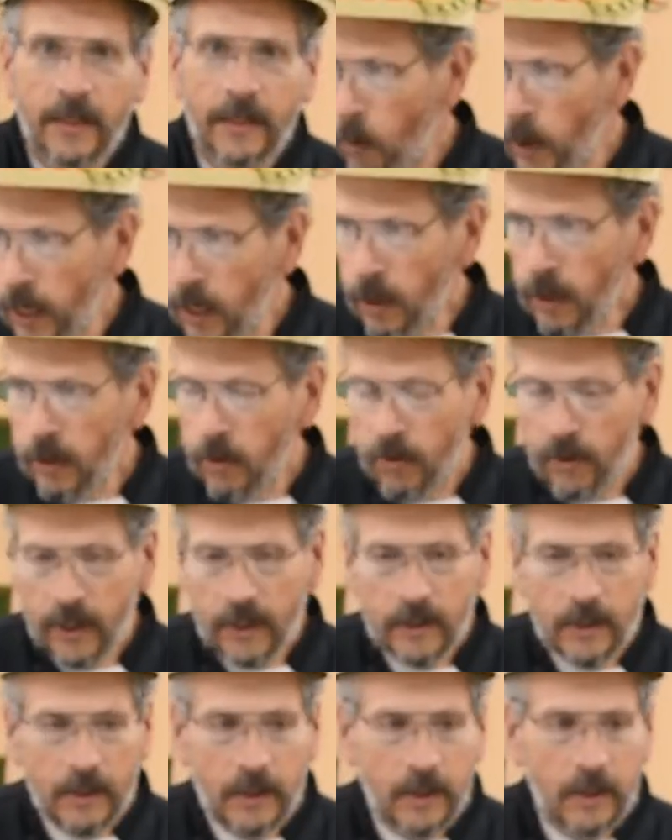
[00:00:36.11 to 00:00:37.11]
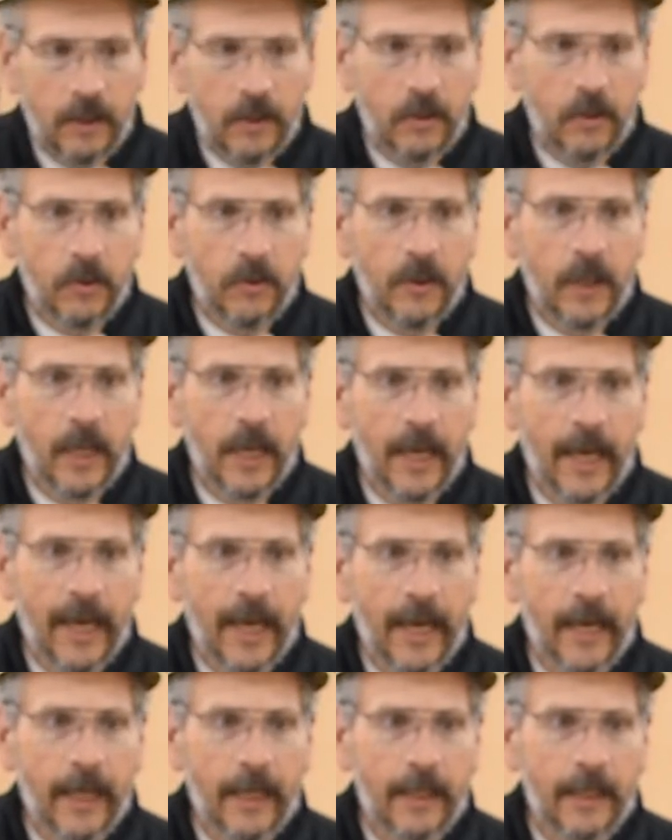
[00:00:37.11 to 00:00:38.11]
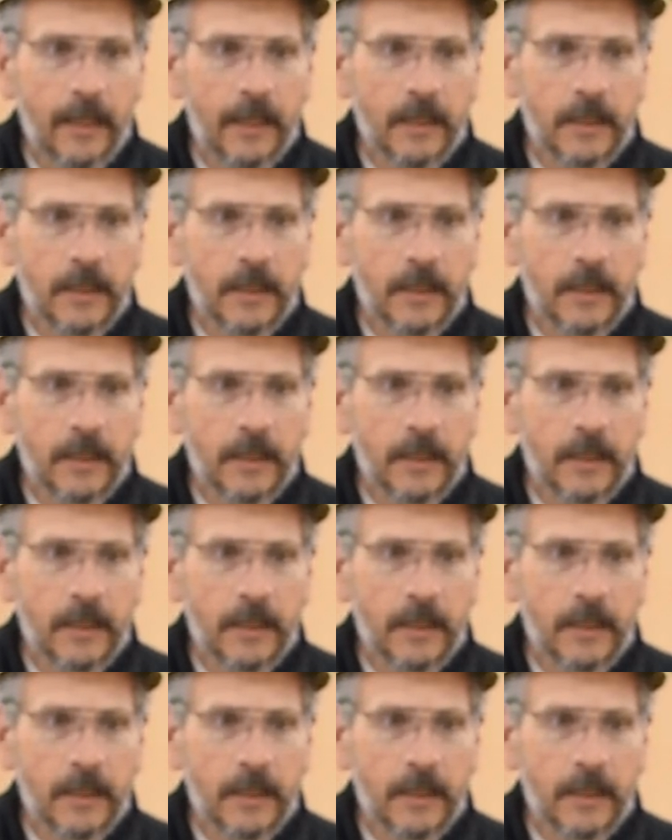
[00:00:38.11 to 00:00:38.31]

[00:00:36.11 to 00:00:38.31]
and we are going to do a